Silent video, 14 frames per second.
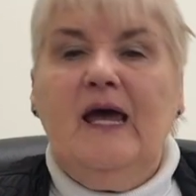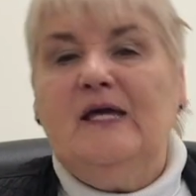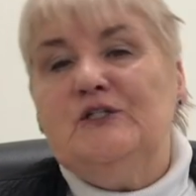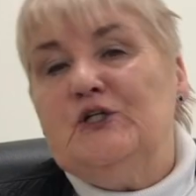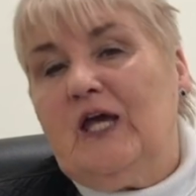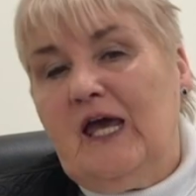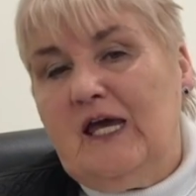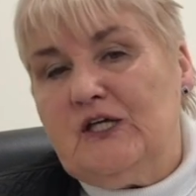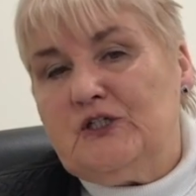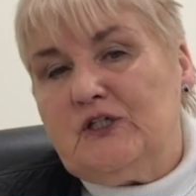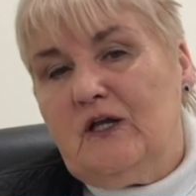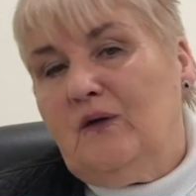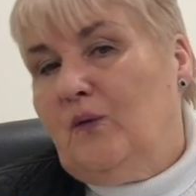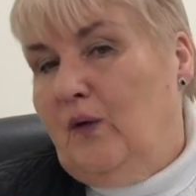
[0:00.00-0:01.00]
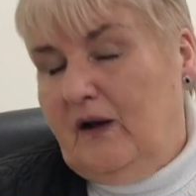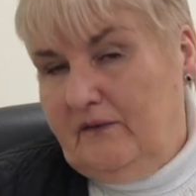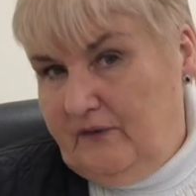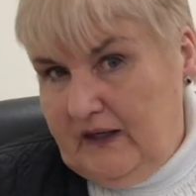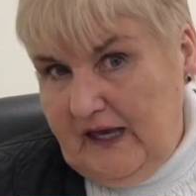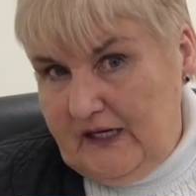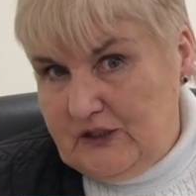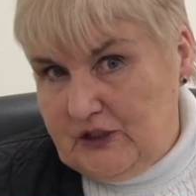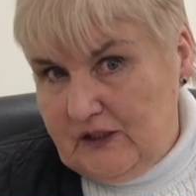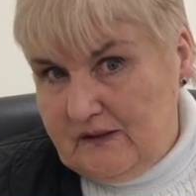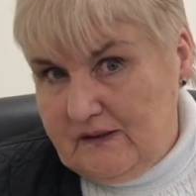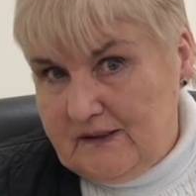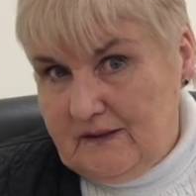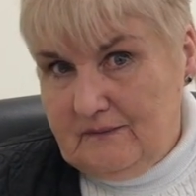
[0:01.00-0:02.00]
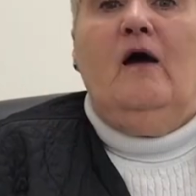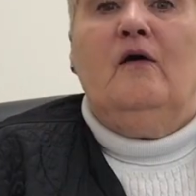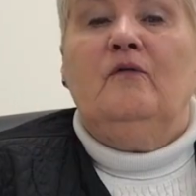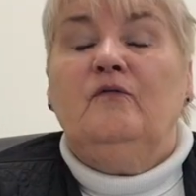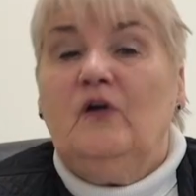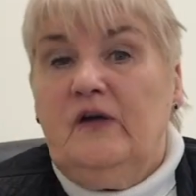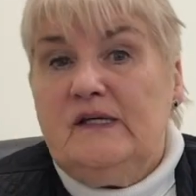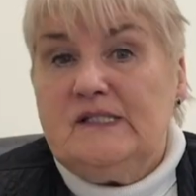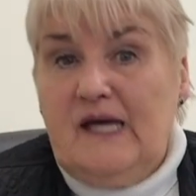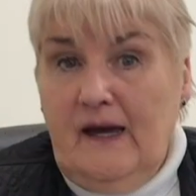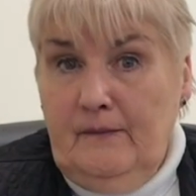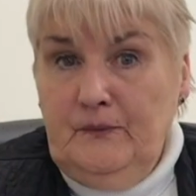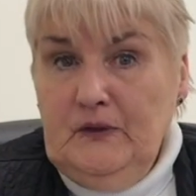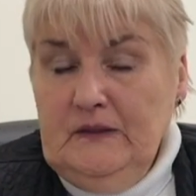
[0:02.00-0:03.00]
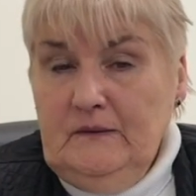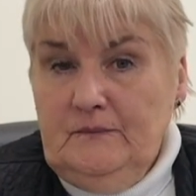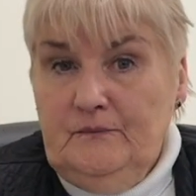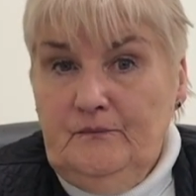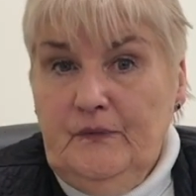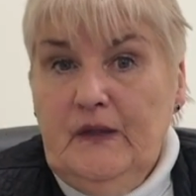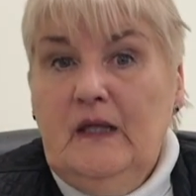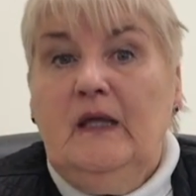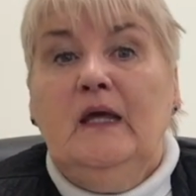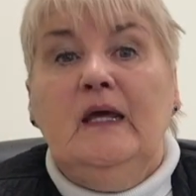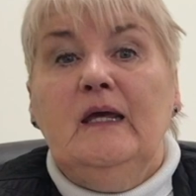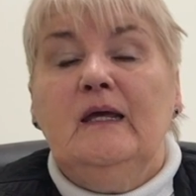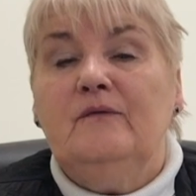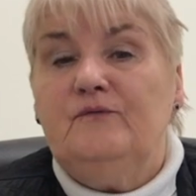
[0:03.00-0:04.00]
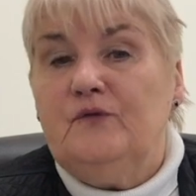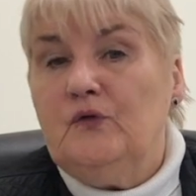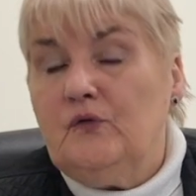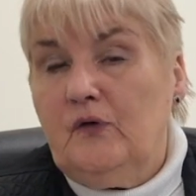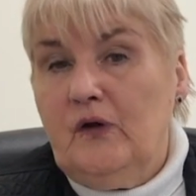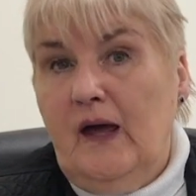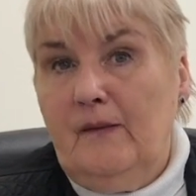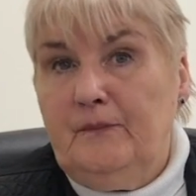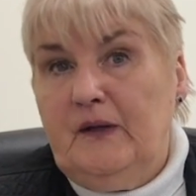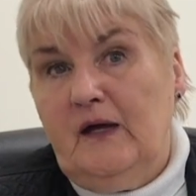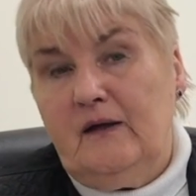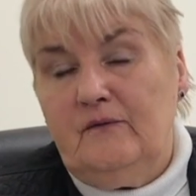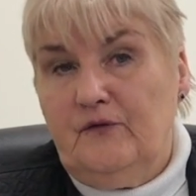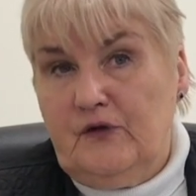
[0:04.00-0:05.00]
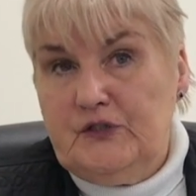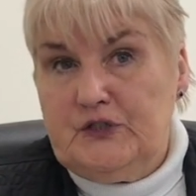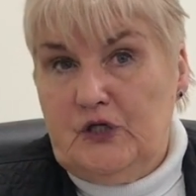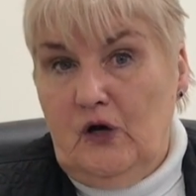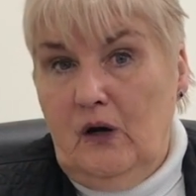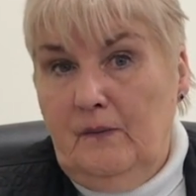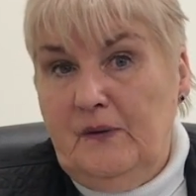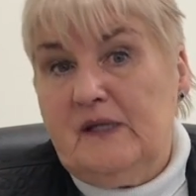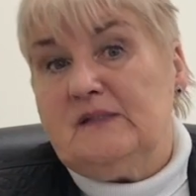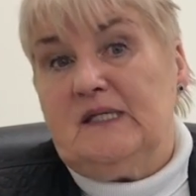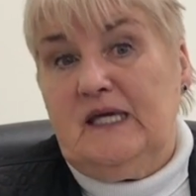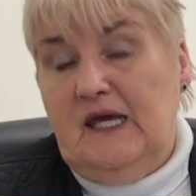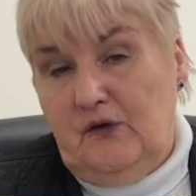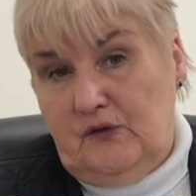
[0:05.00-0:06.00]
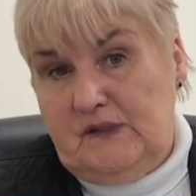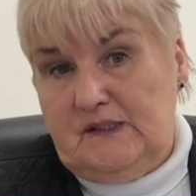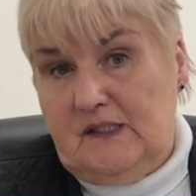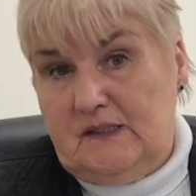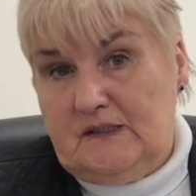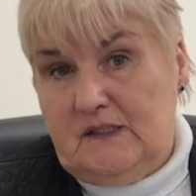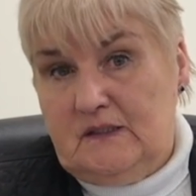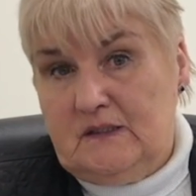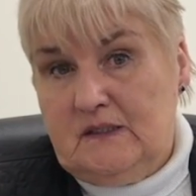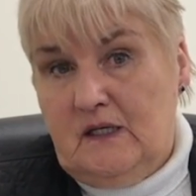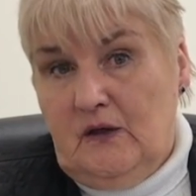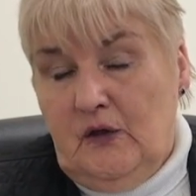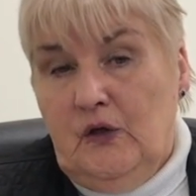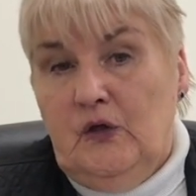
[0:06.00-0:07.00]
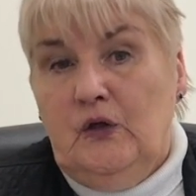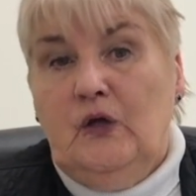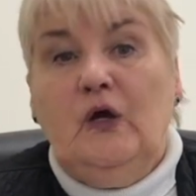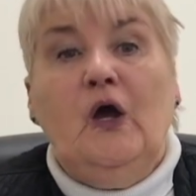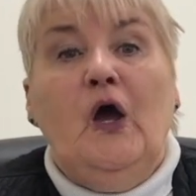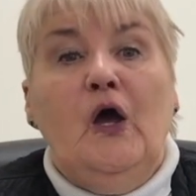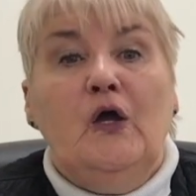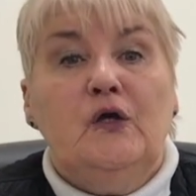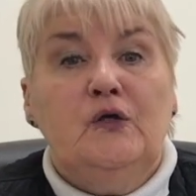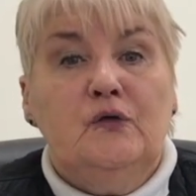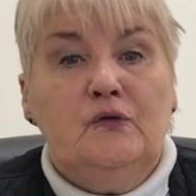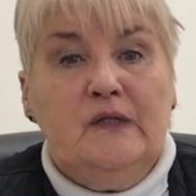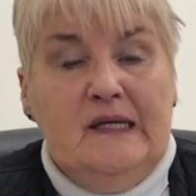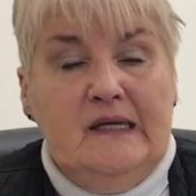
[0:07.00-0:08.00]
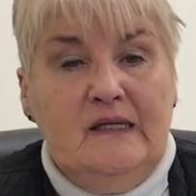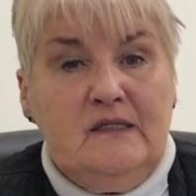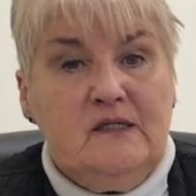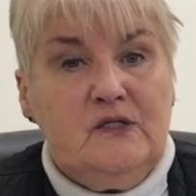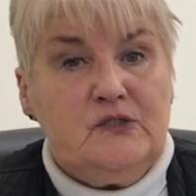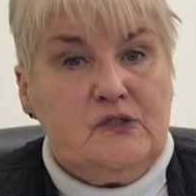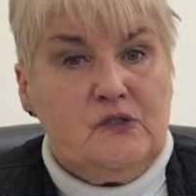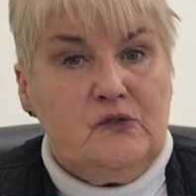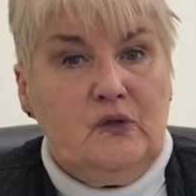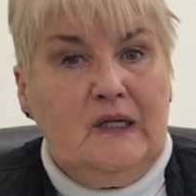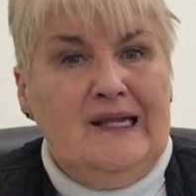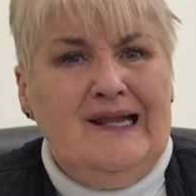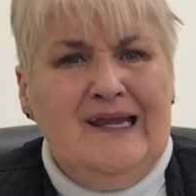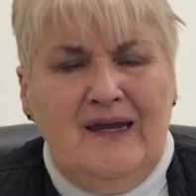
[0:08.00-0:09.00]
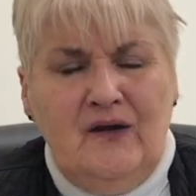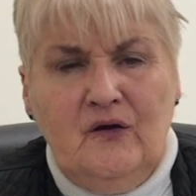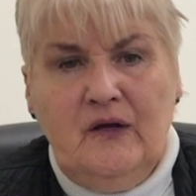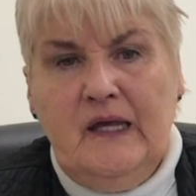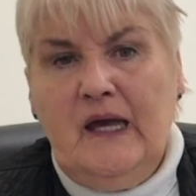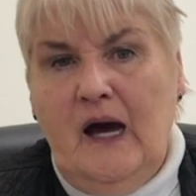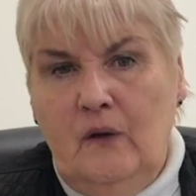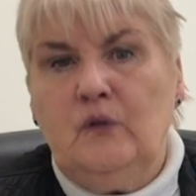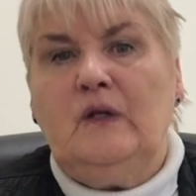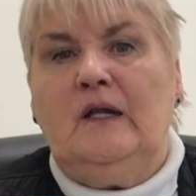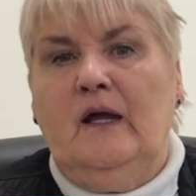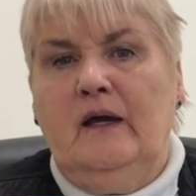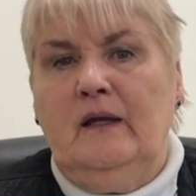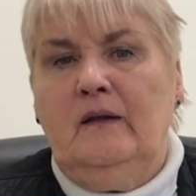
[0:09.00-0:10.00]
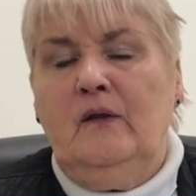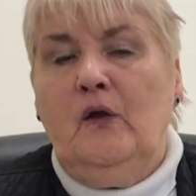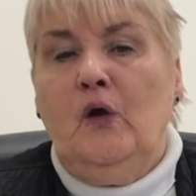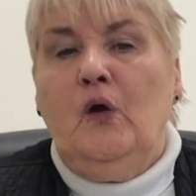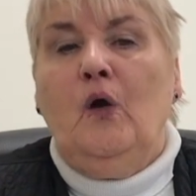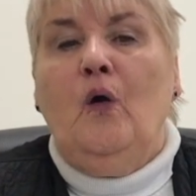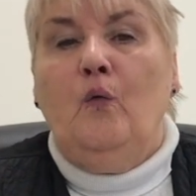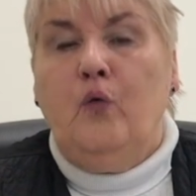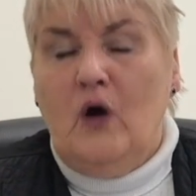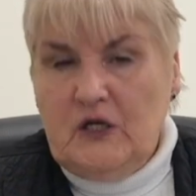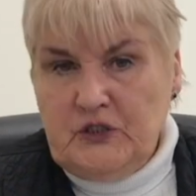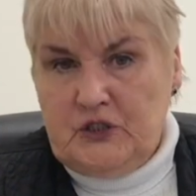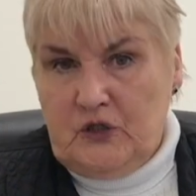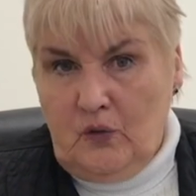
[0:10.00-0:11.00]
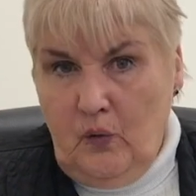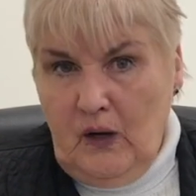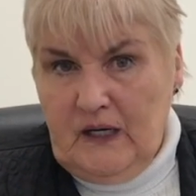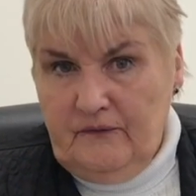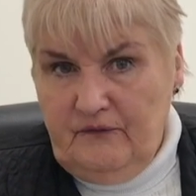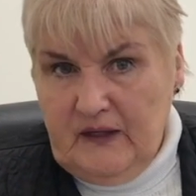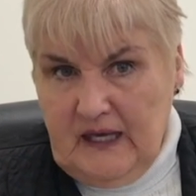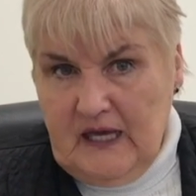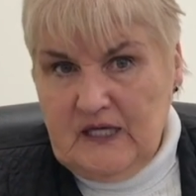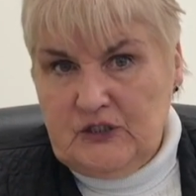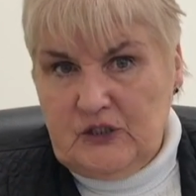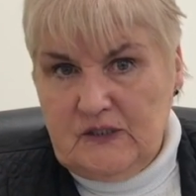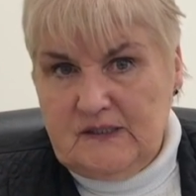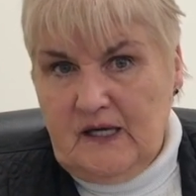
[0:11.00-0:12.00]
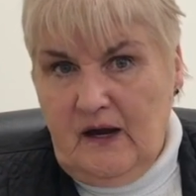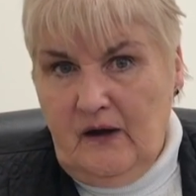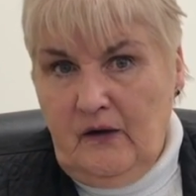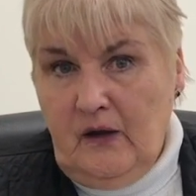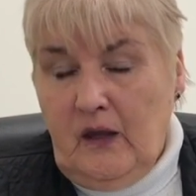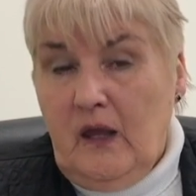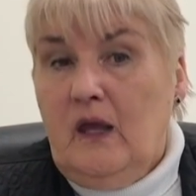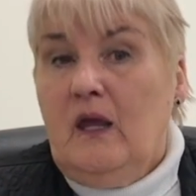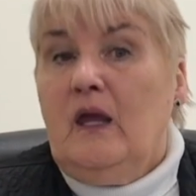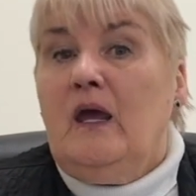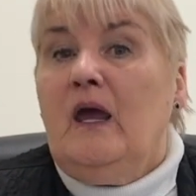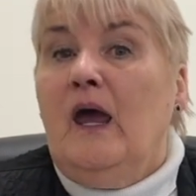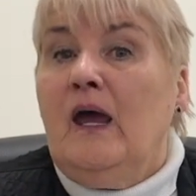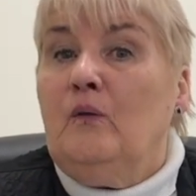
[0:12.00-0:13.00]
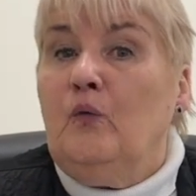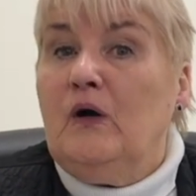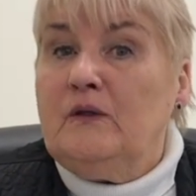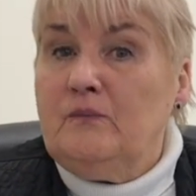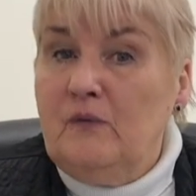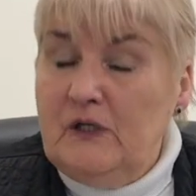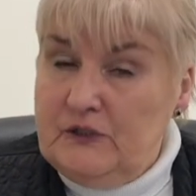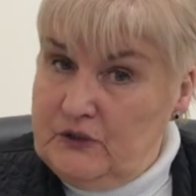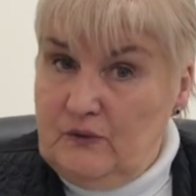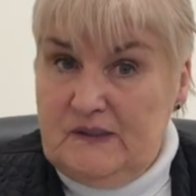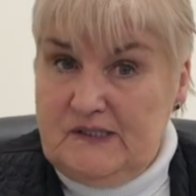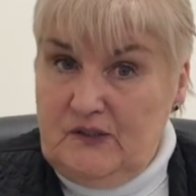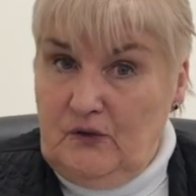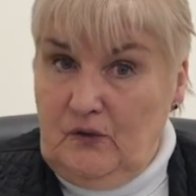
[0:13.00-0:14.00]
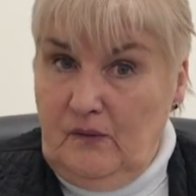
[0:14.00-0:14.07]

educational qualifications. For example, if you're applying for a job as a care assistant, you need to clearly outline what your qualifications are and what modules you